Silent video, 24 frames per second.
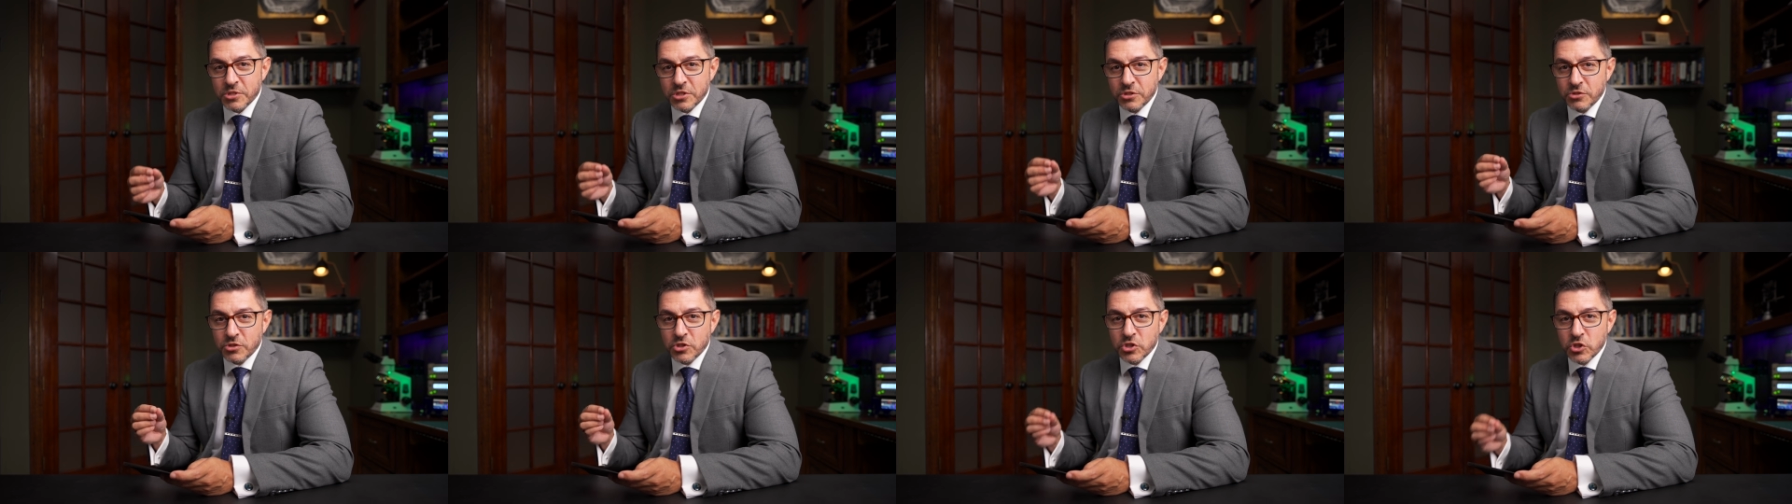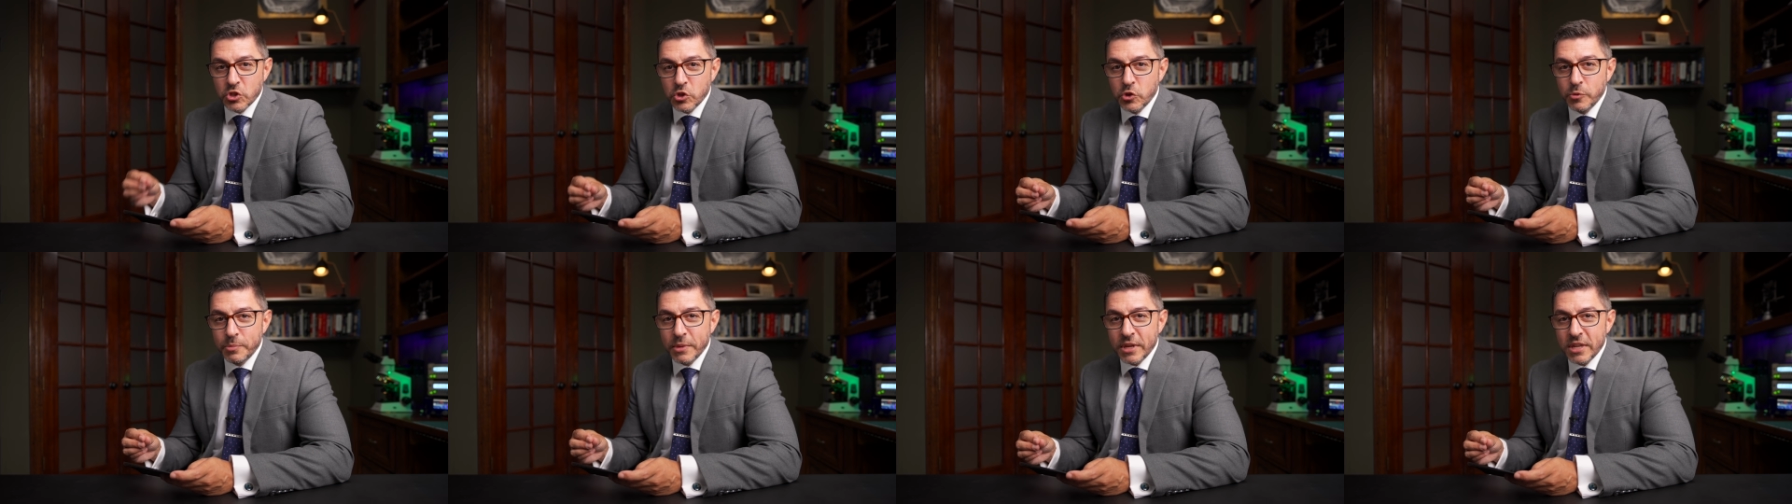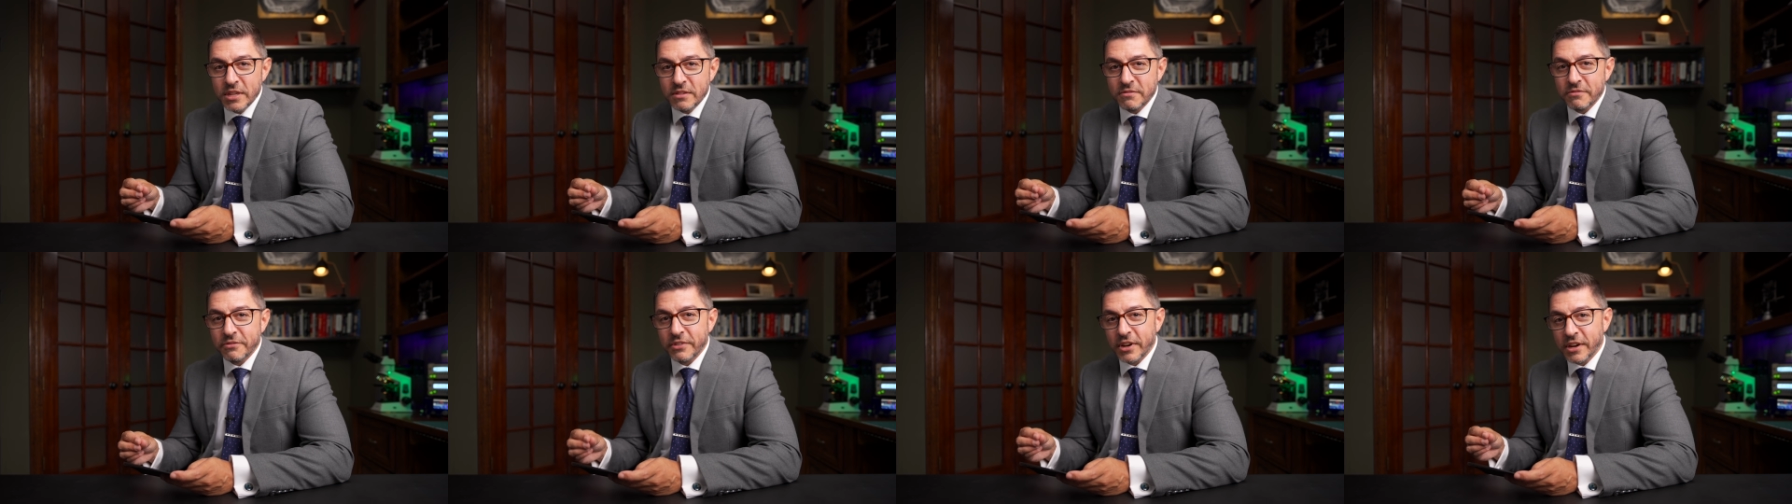you zoom
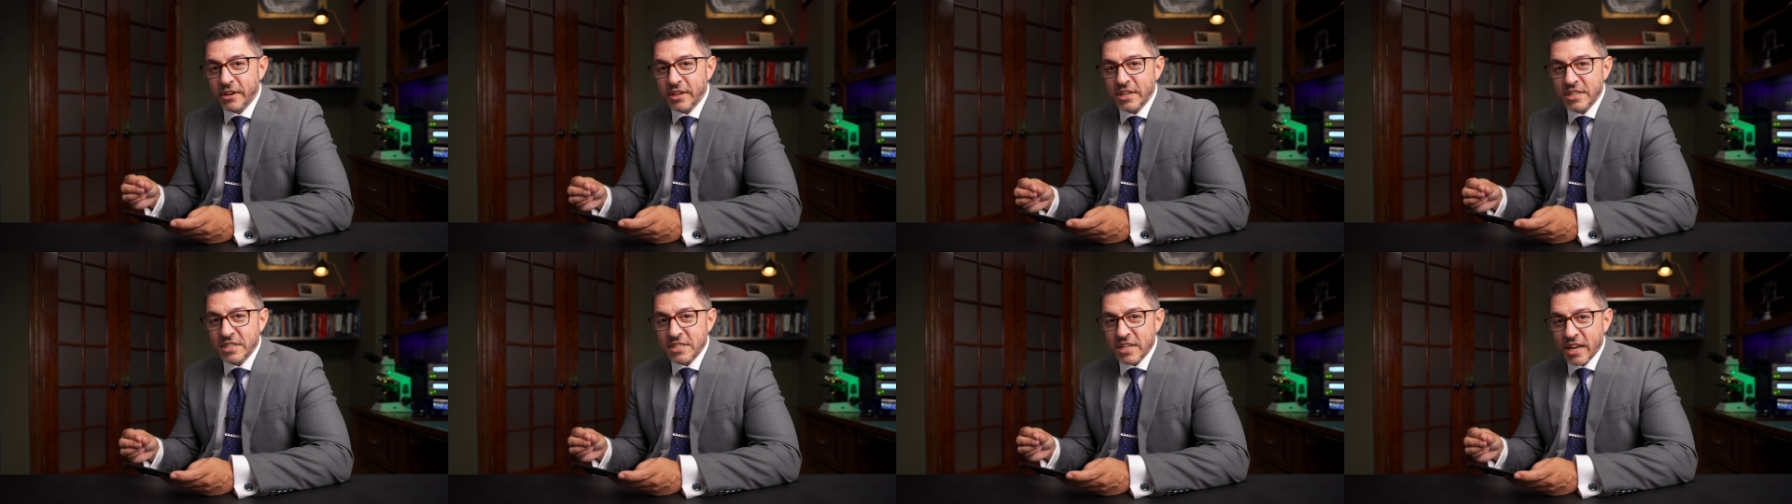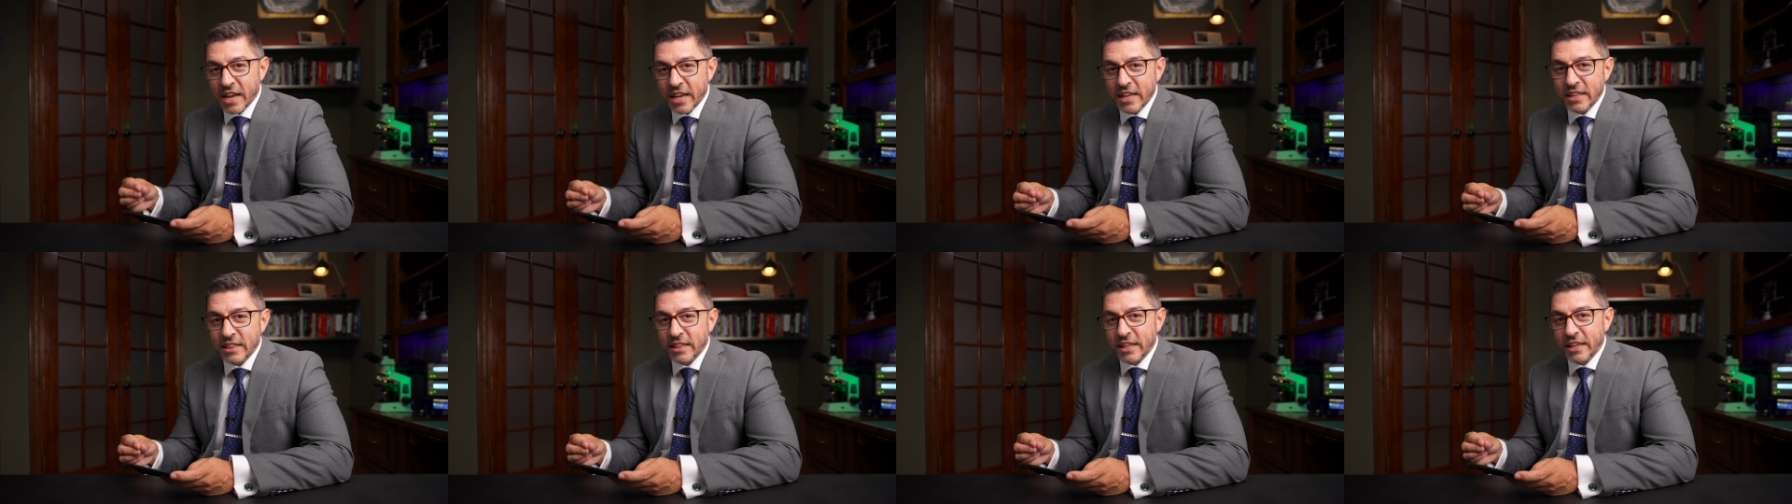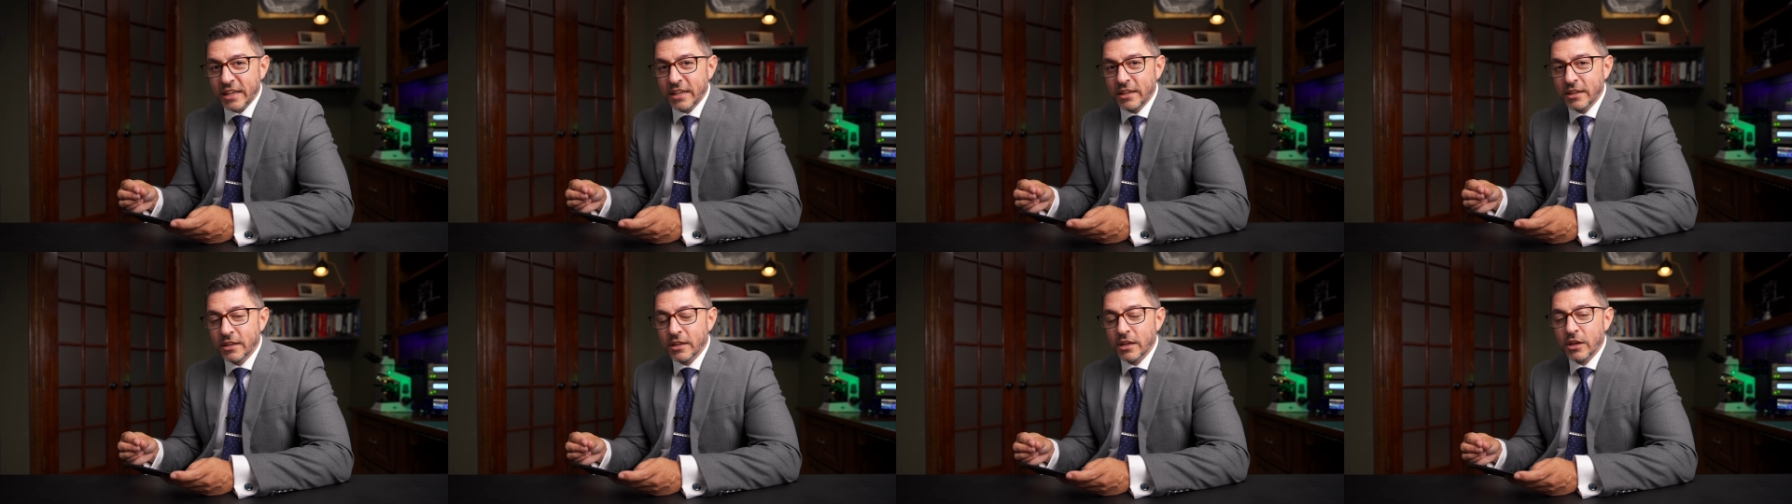in very
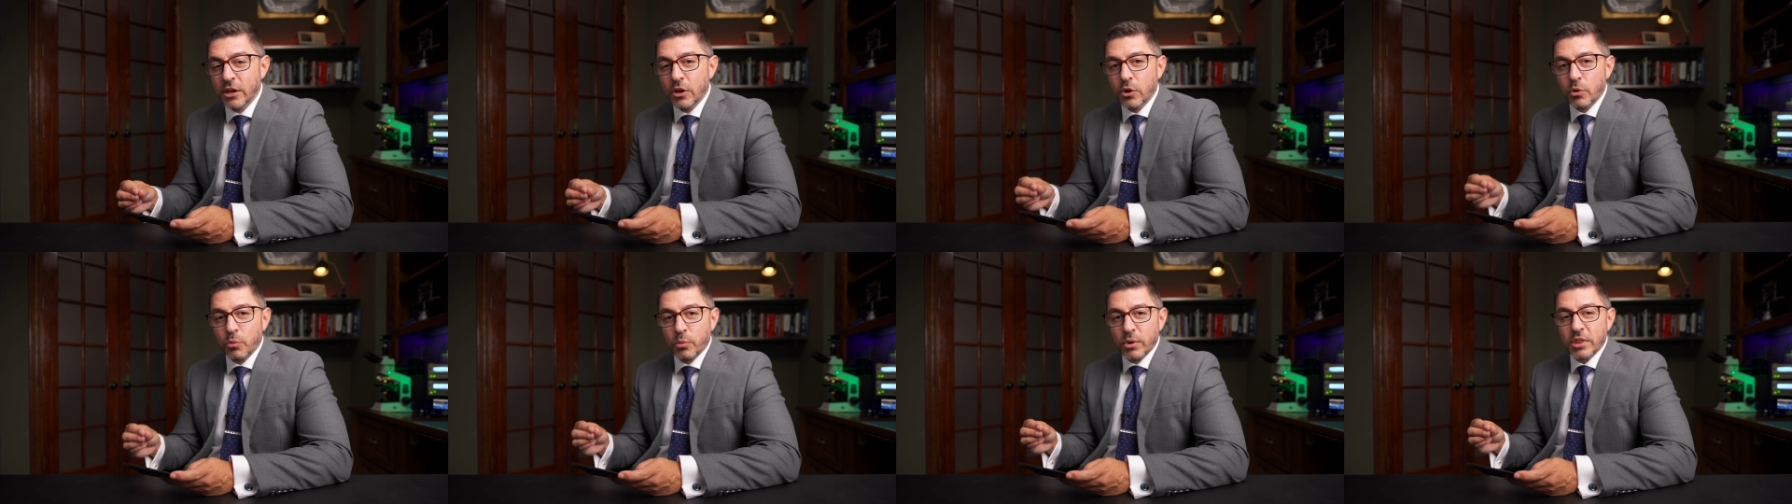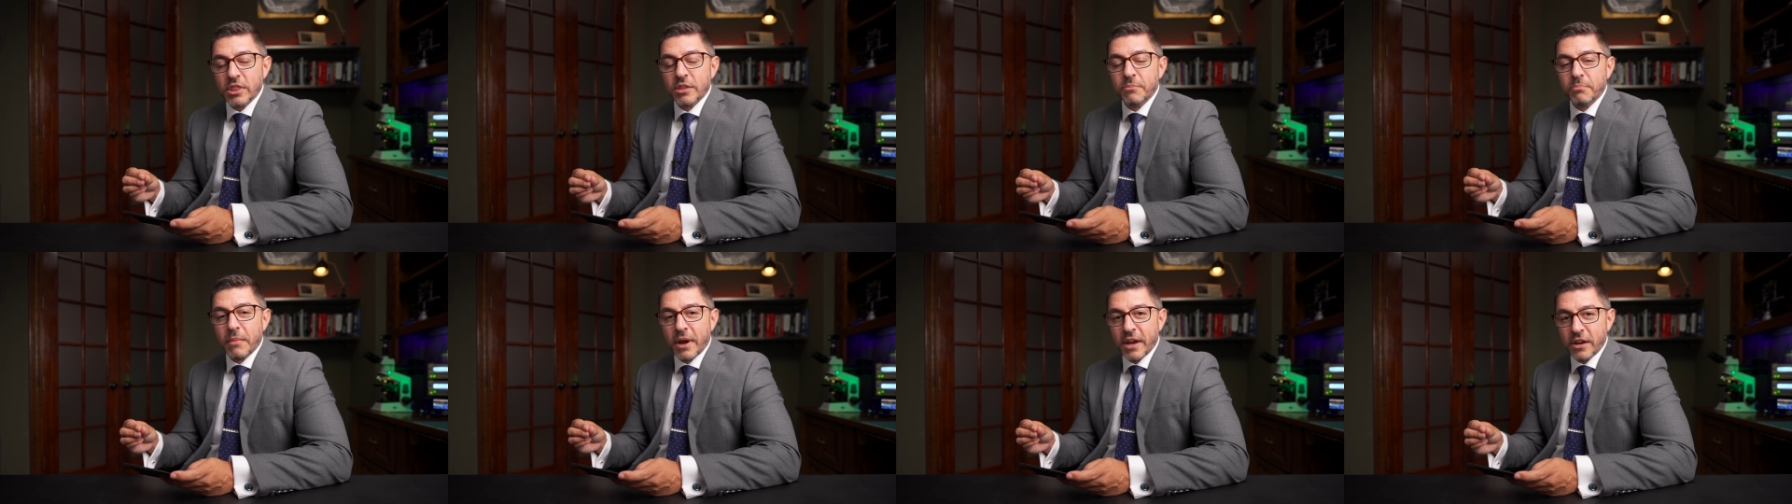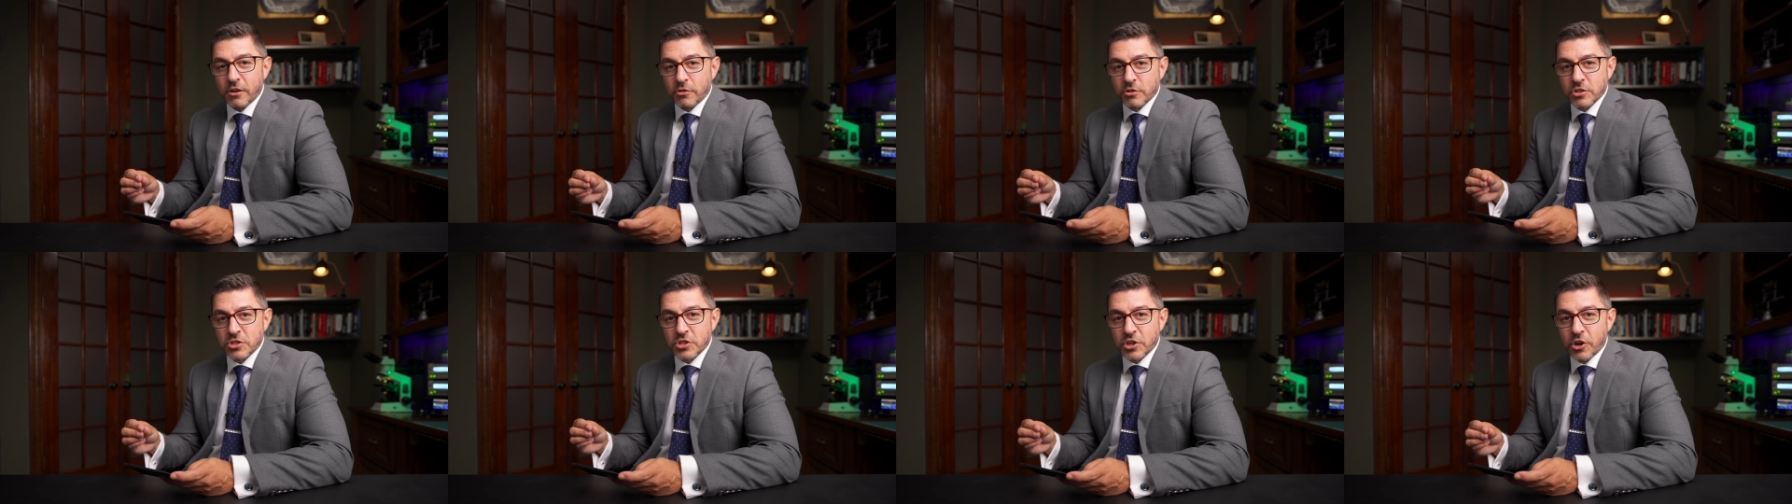tightly with the
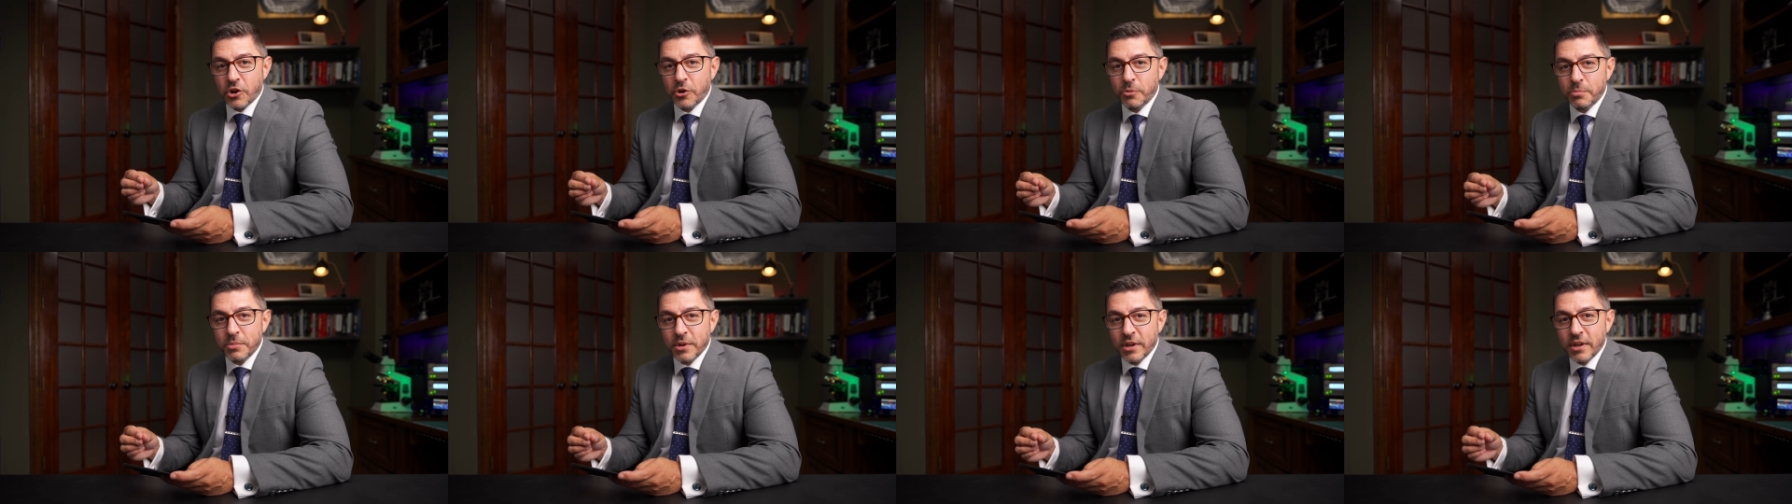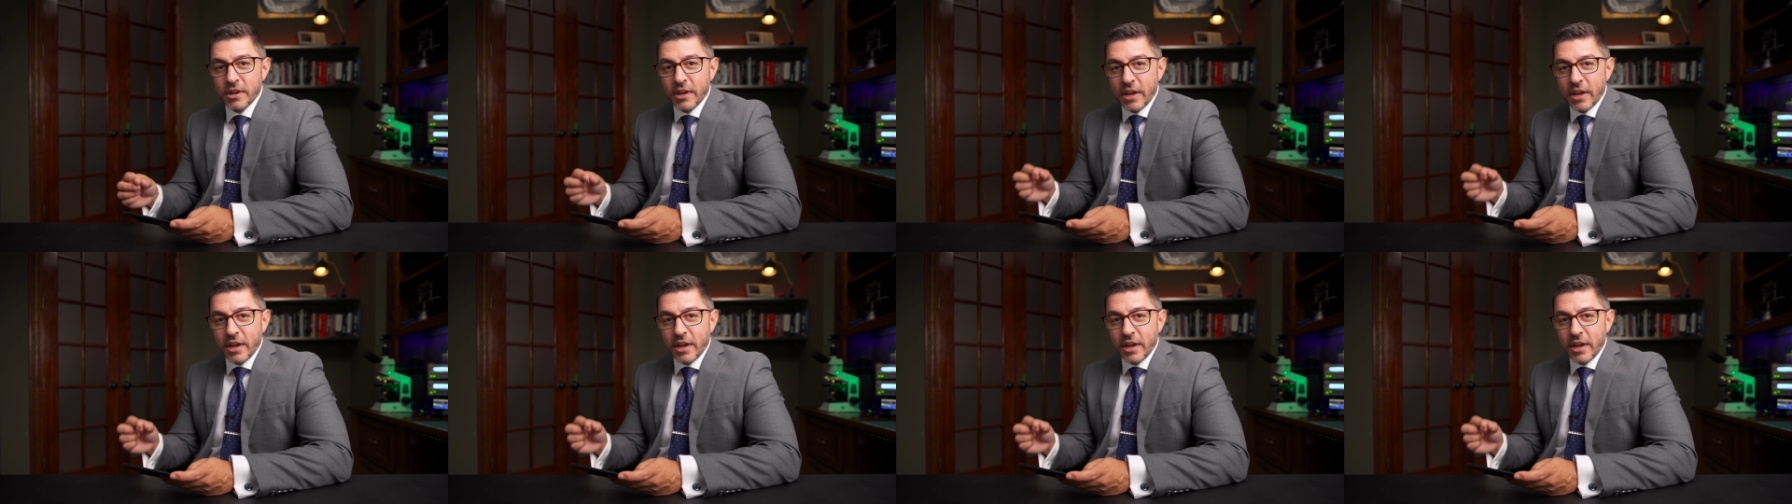microscope,